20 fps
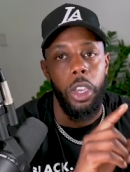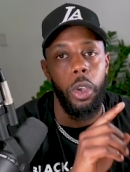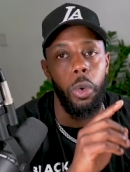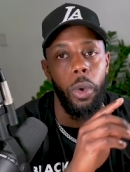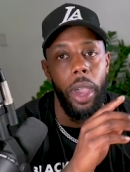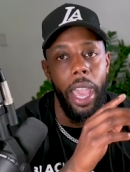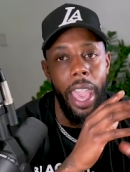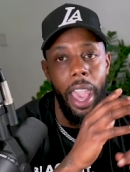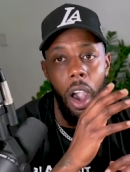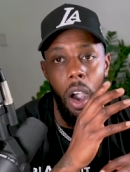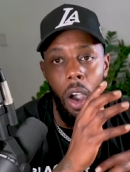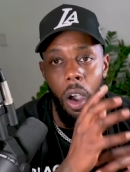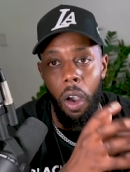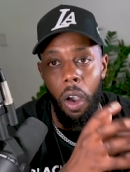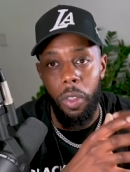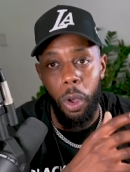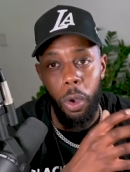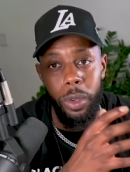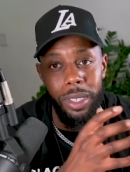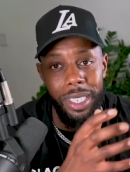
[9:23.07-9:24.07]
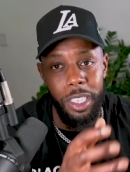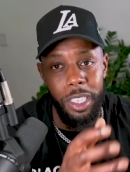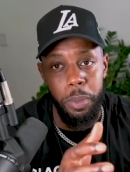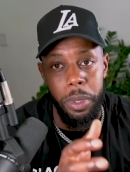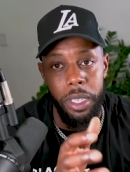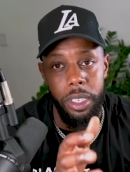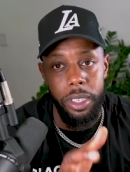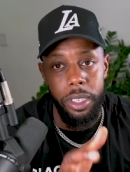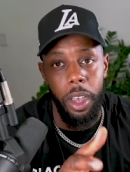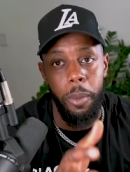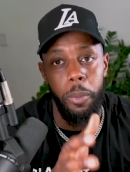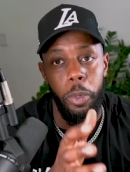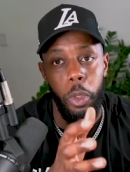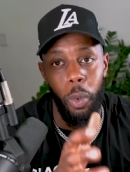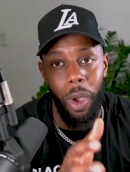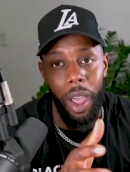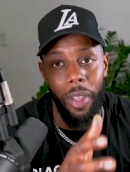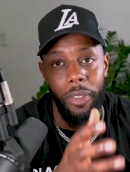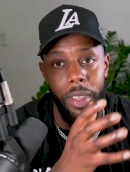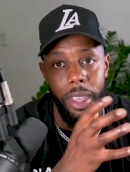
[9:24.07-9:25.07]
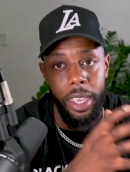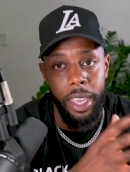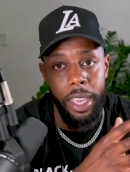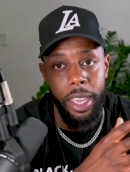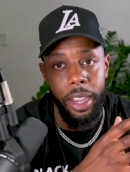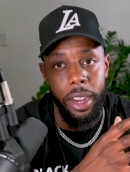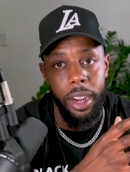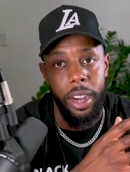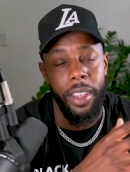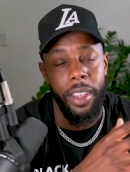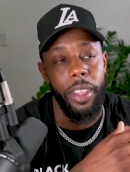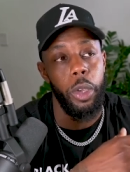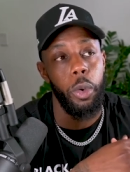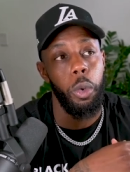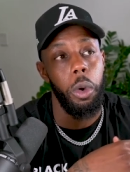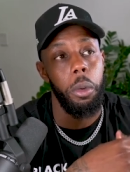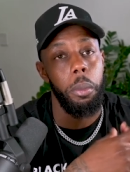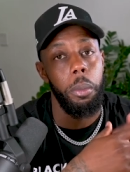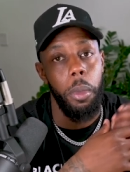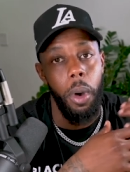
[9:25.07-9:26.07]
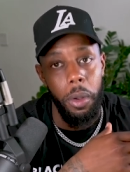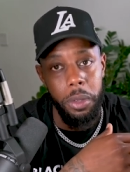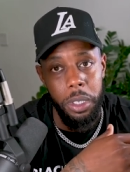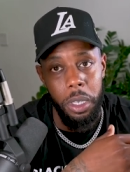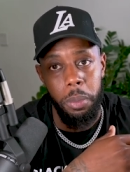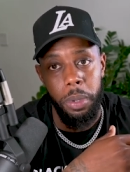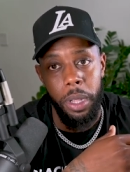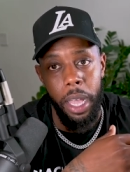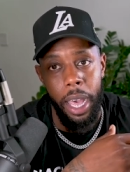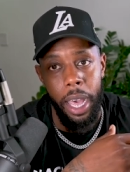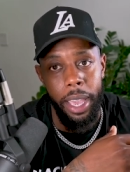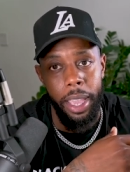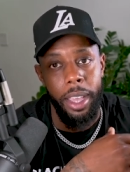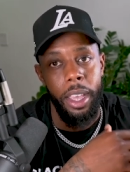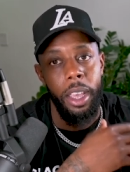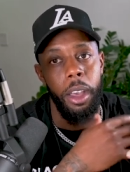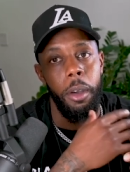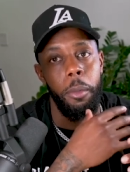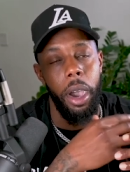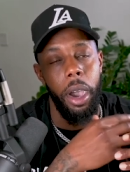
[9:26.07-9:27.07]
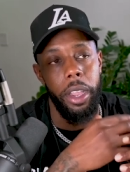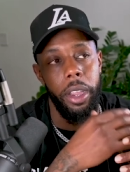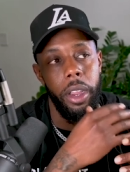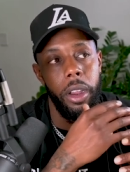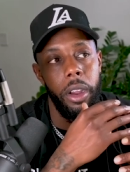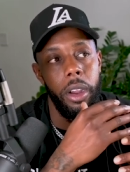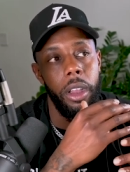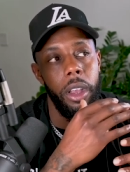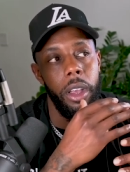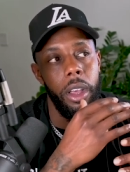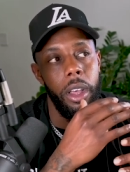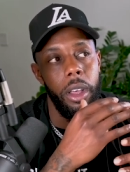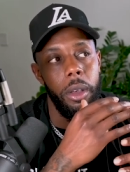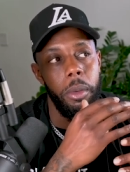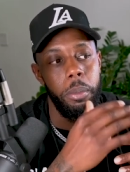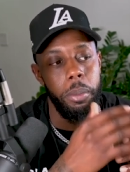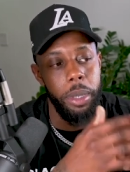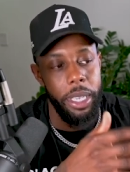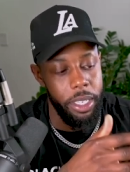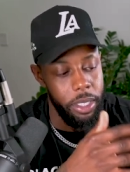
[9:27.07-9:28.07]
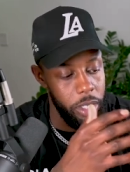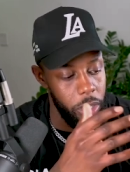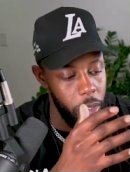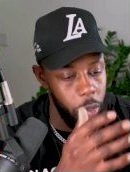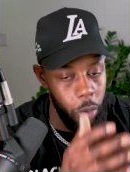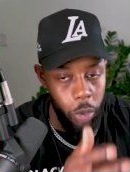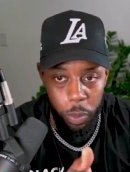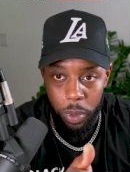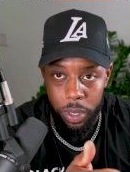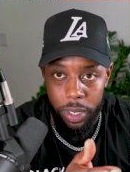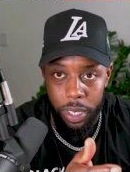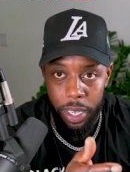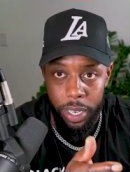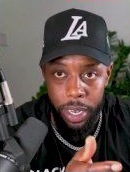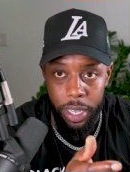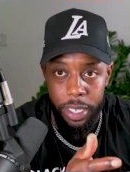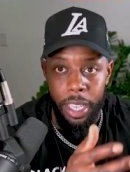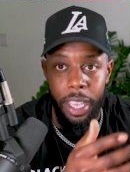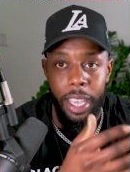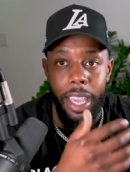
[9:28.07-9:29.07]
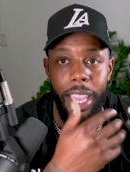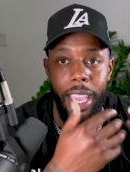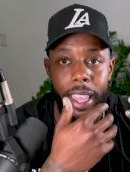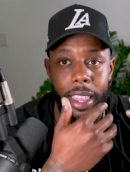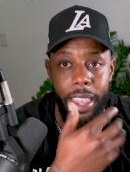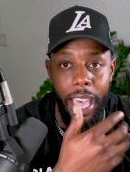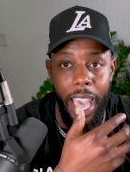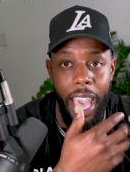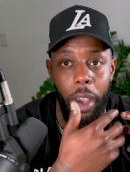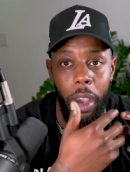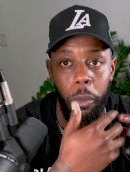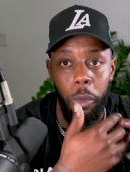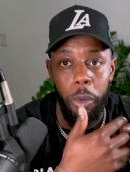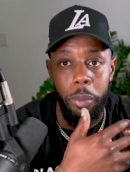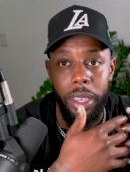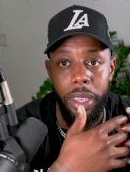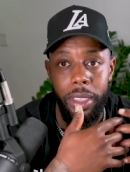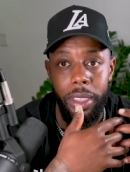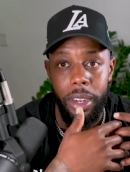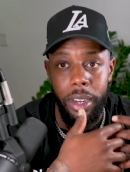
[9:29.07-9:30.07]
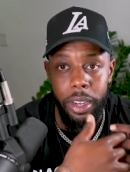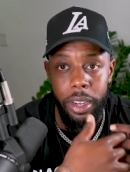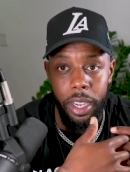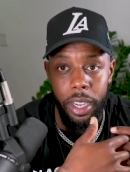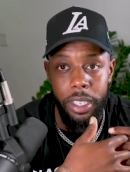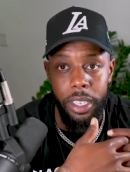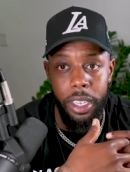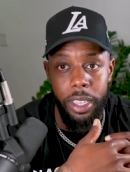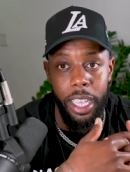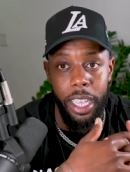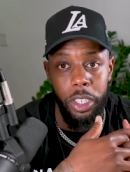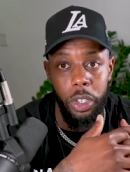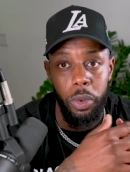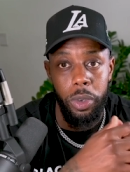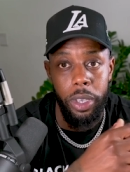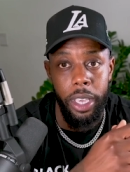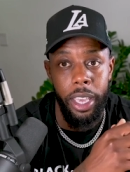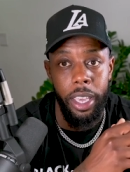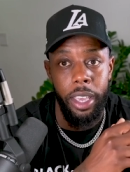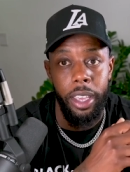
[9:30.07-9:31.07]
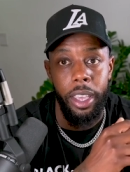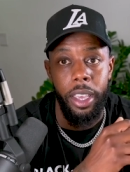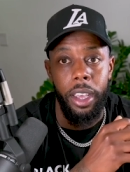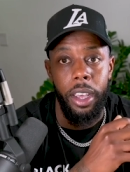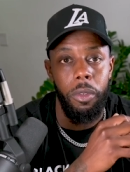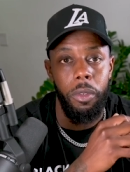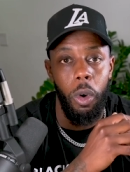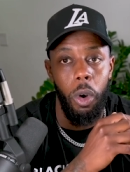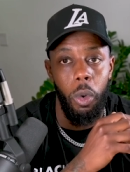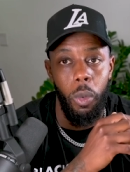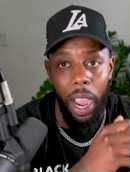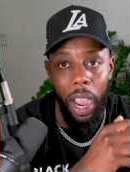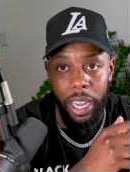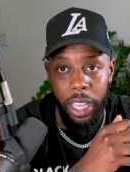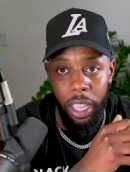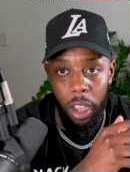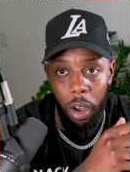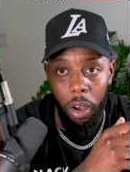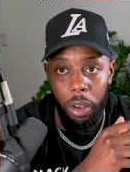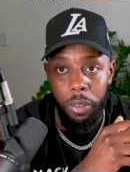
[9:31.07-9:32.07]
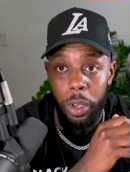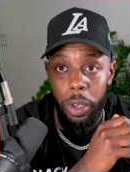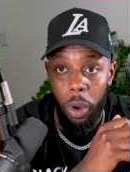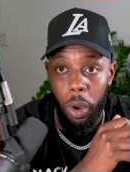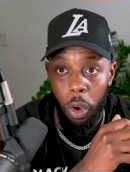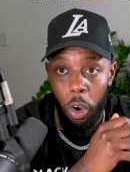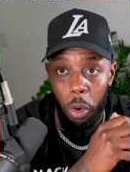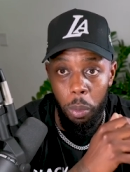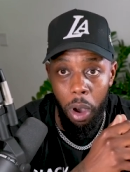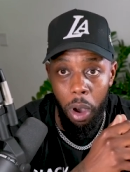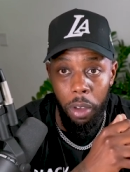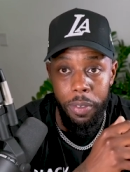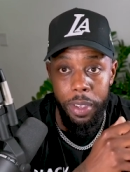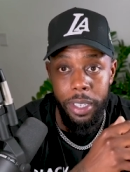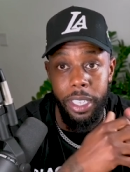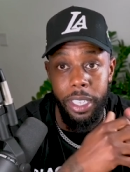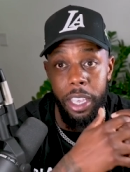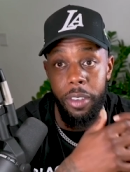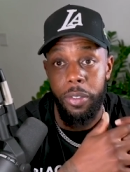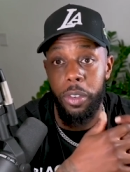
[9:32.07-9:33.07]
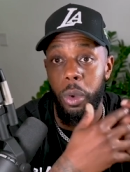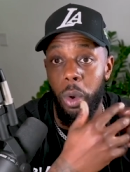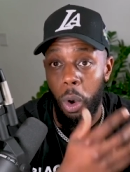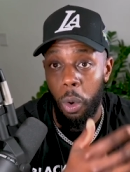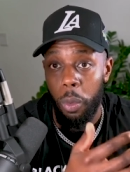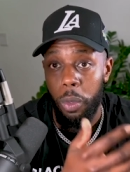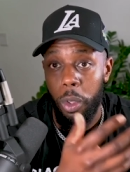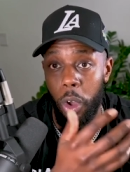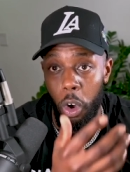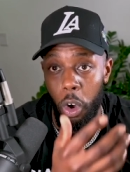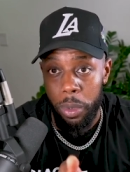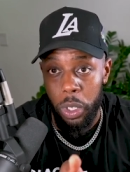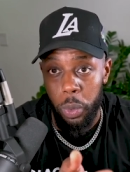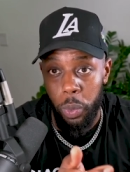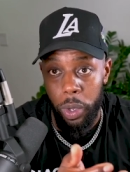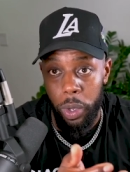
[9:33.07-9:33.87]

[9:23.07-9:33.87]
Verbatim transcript: You would add all those expenses up throughout the year, and then you will multiply it by your business use percentage, and that would be the deduction that you get for writing off your home office if you own the home as